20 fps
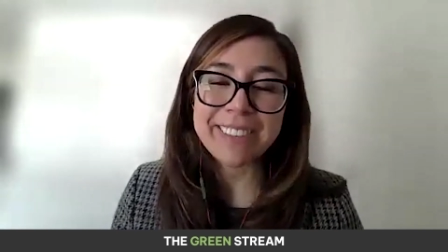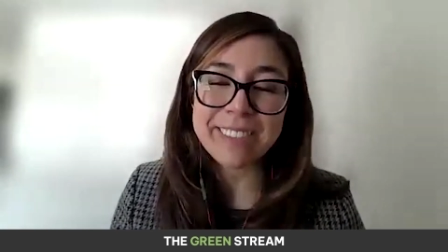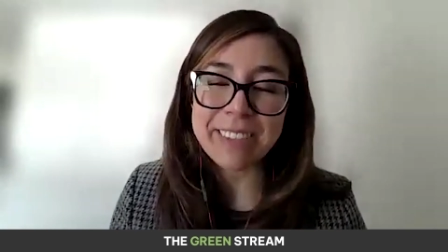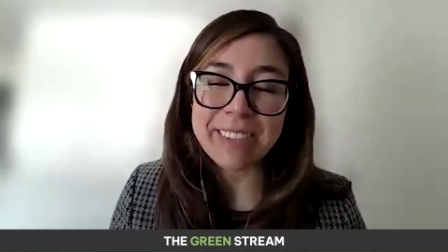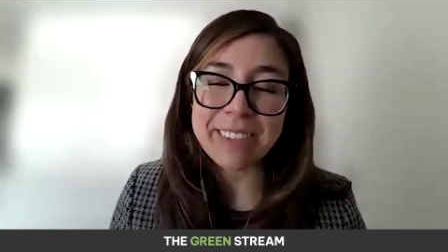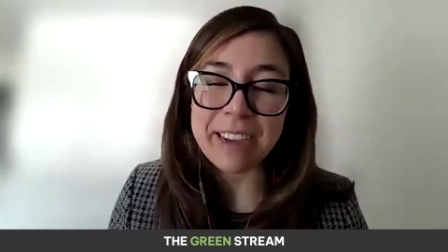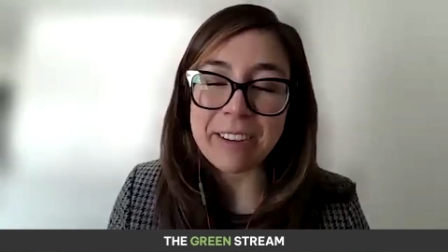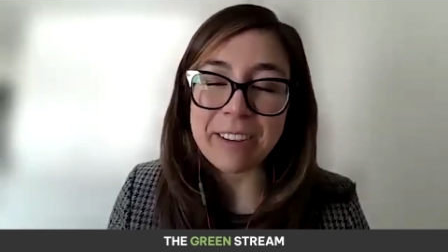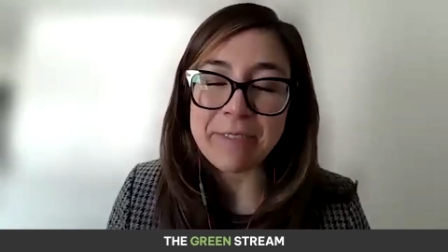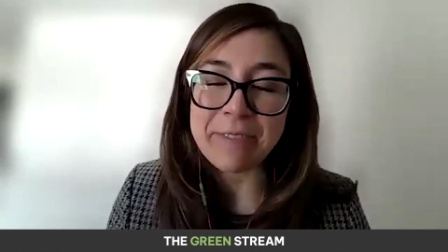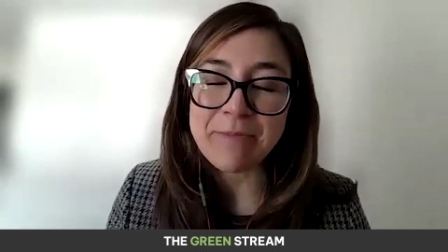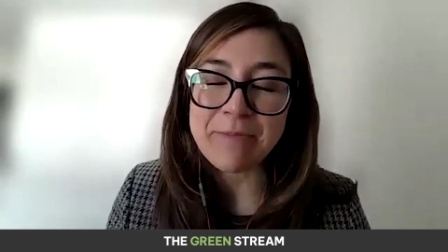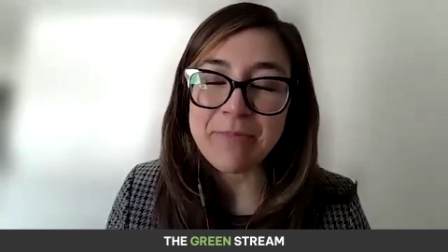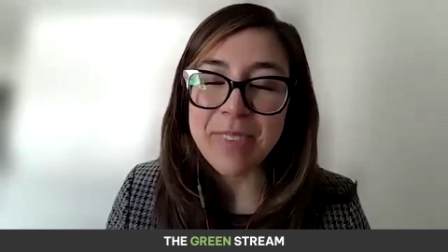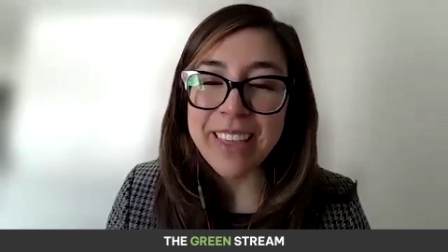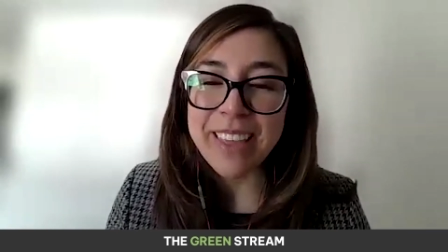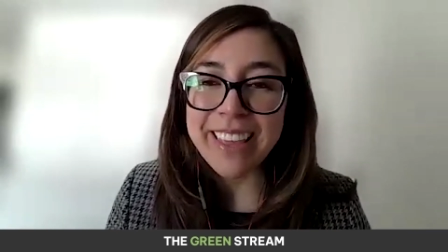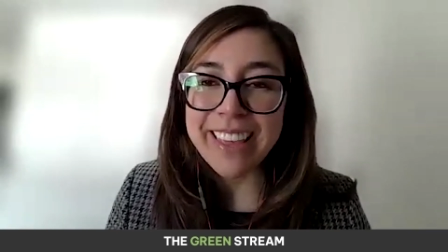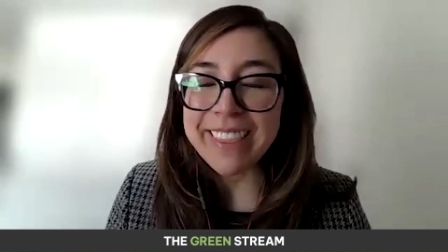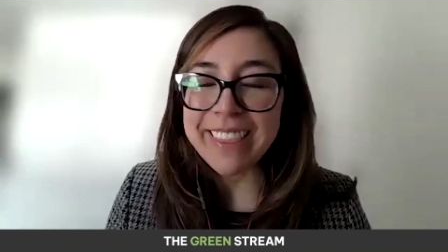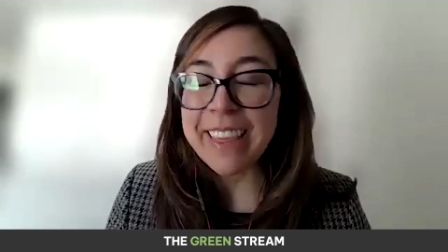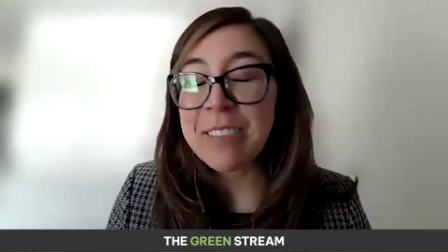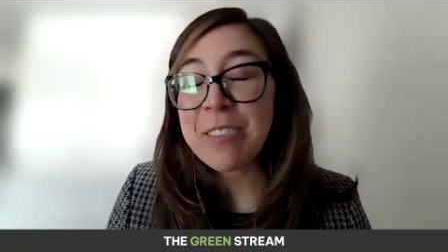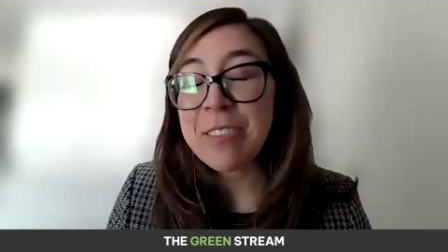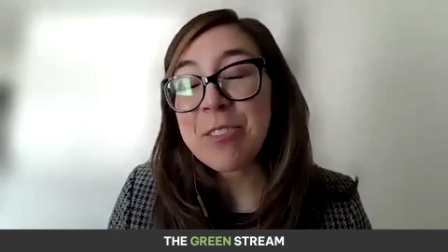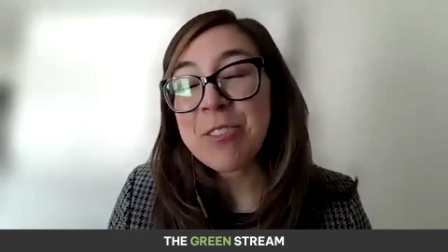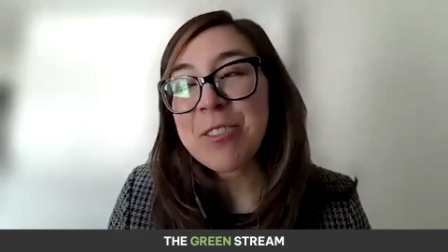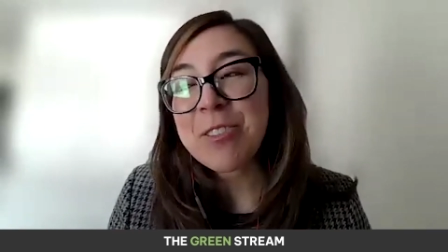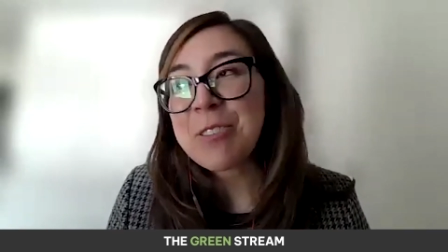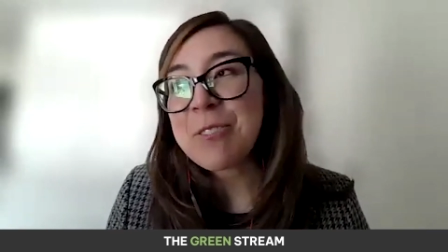So that's
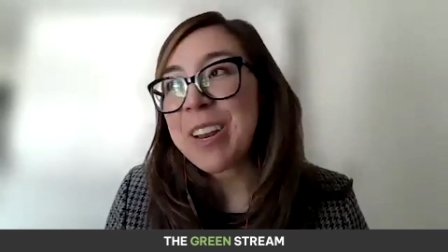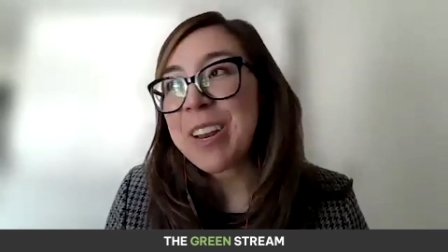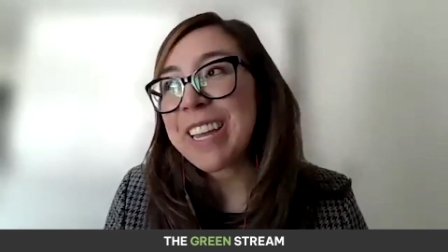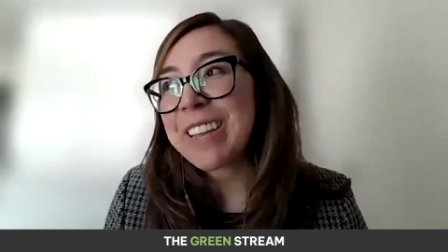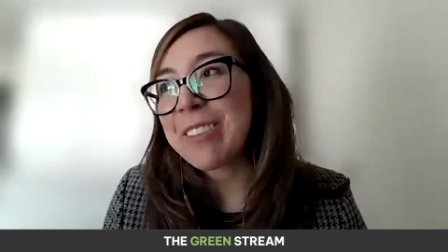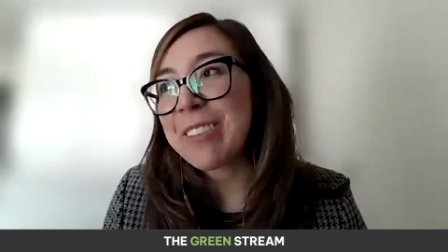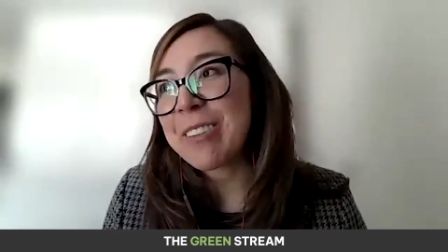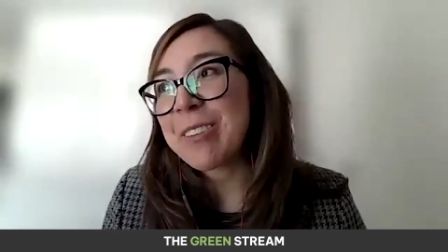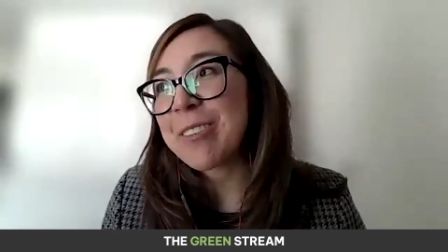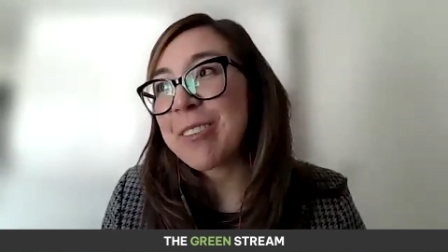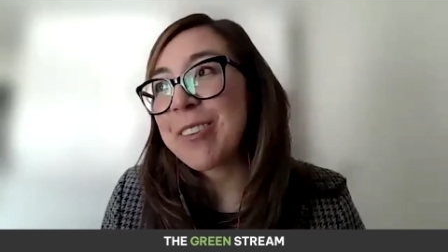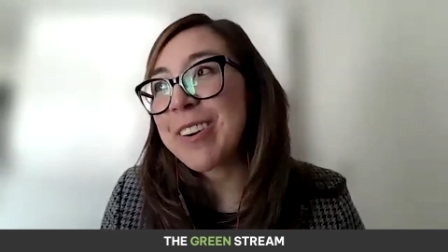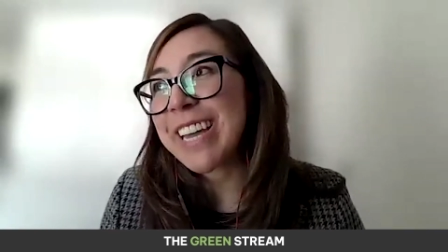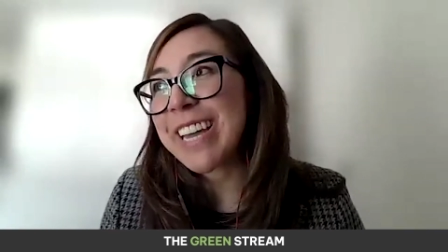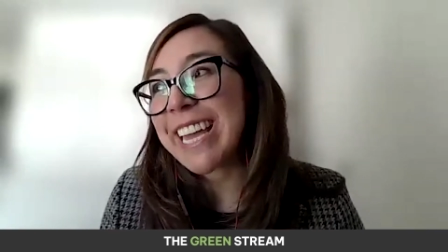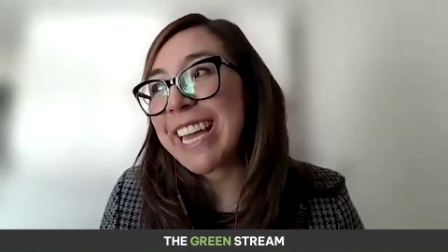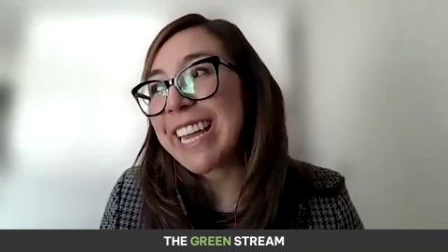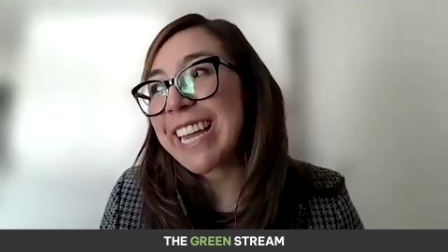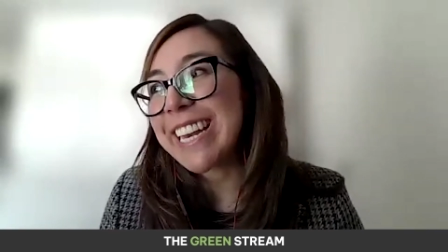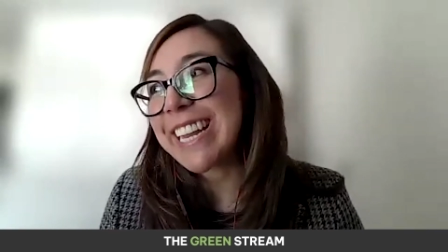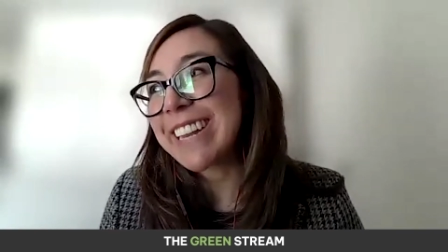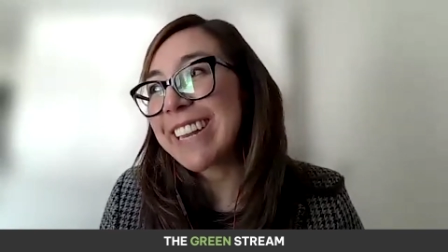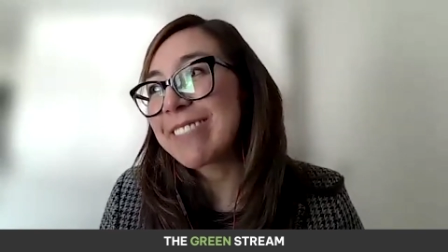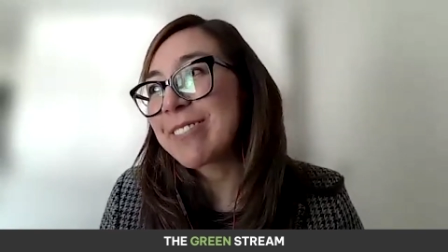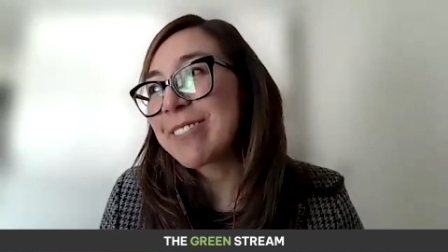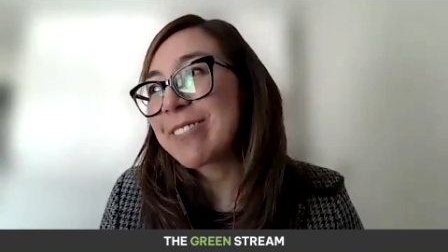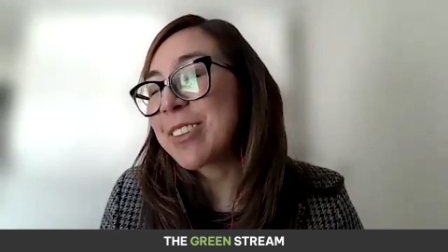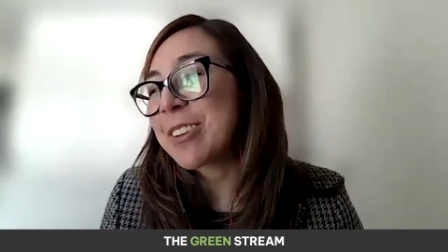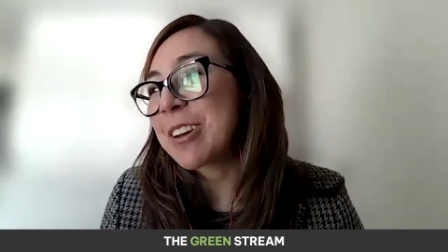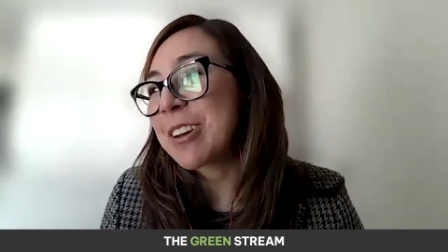usually what I do. And
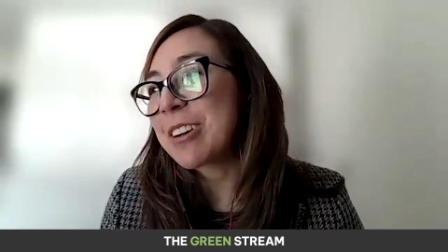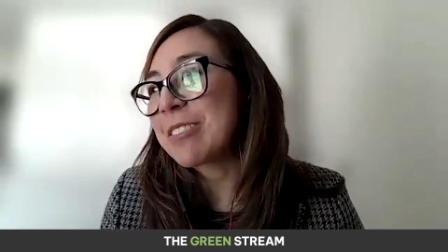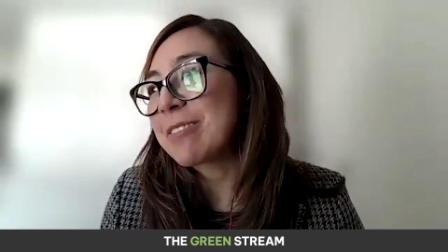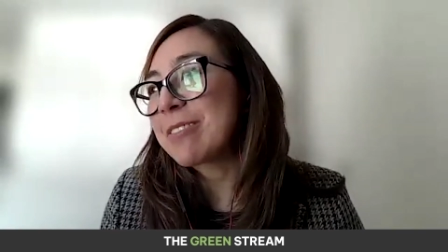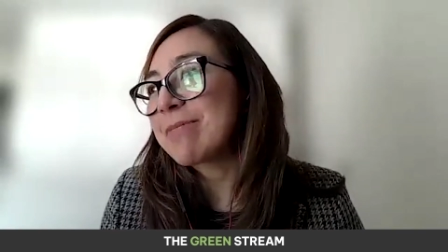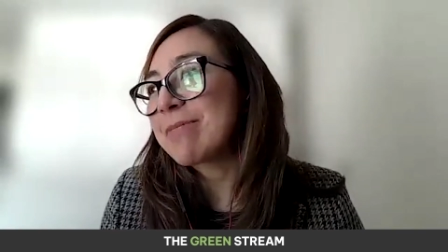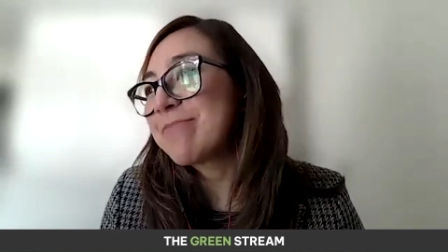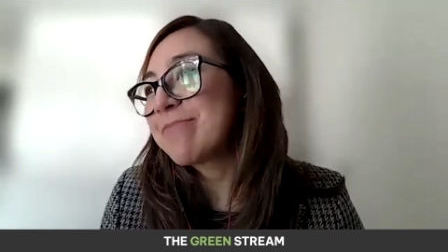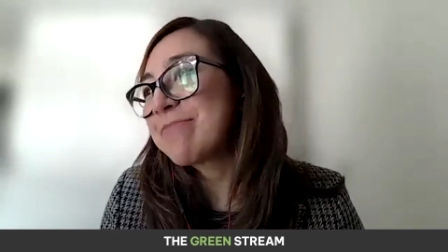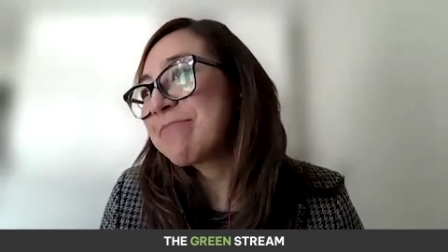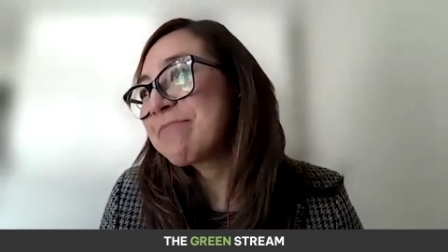you know,